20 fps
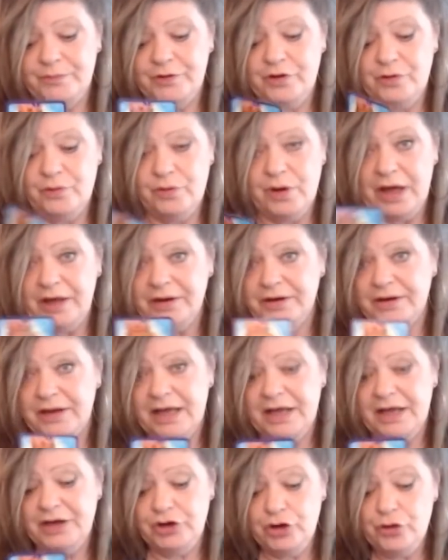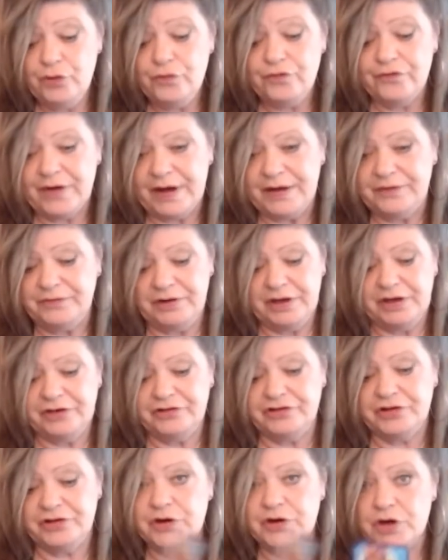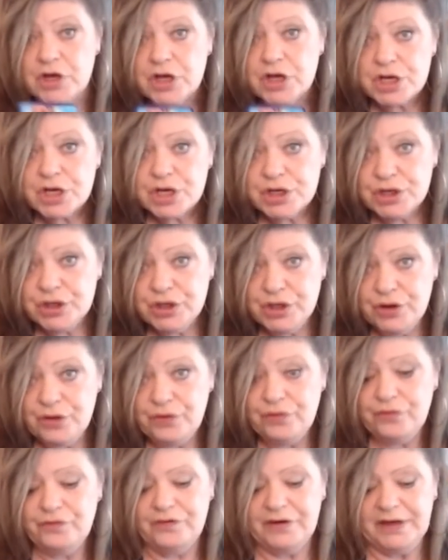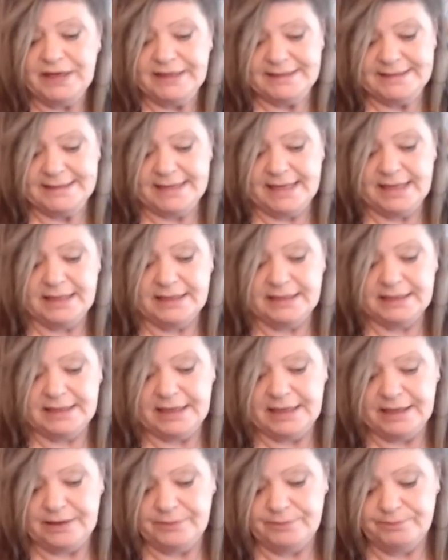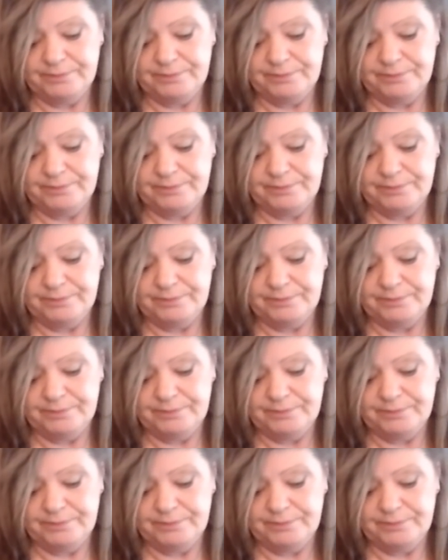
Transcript: you got a new foundation, new vitality